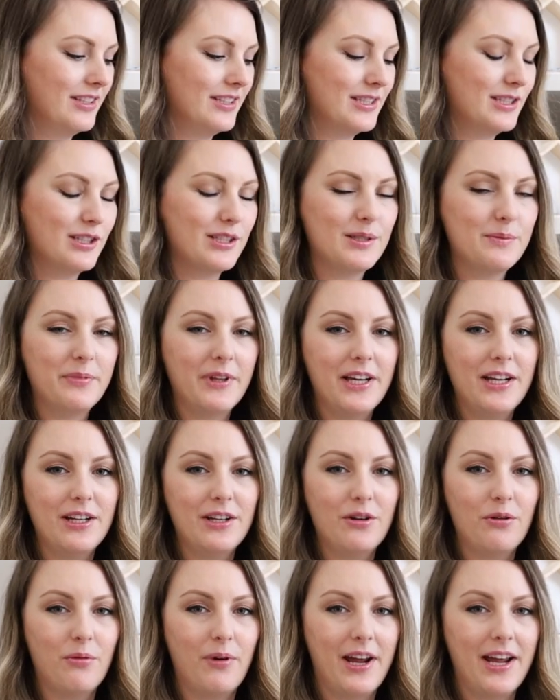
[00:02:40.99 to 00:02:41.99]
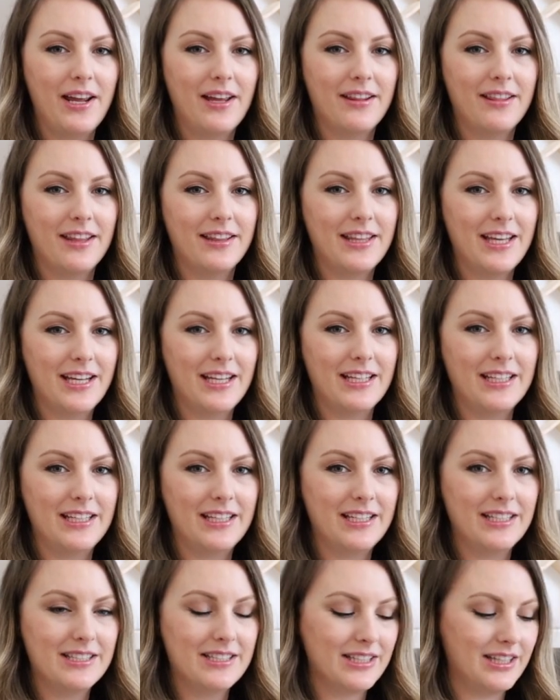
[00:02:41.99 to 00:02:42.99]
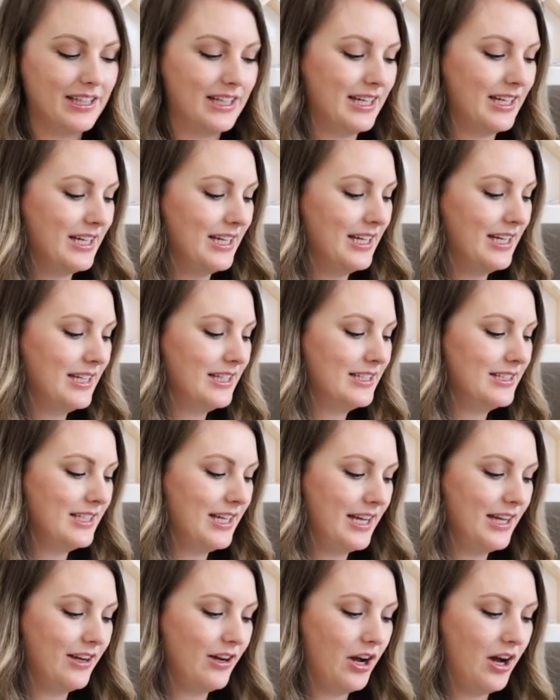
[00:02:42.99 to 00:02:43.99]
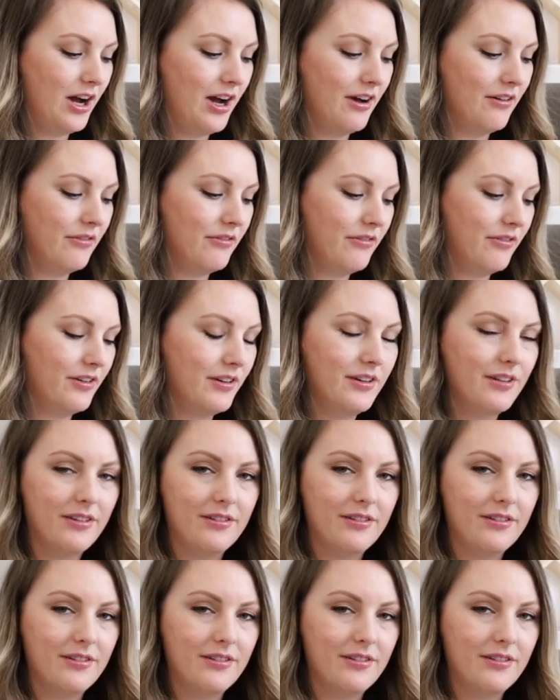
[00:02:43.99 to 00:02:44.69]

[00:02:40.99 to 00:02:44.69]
It's displayed in a way that they can easily take off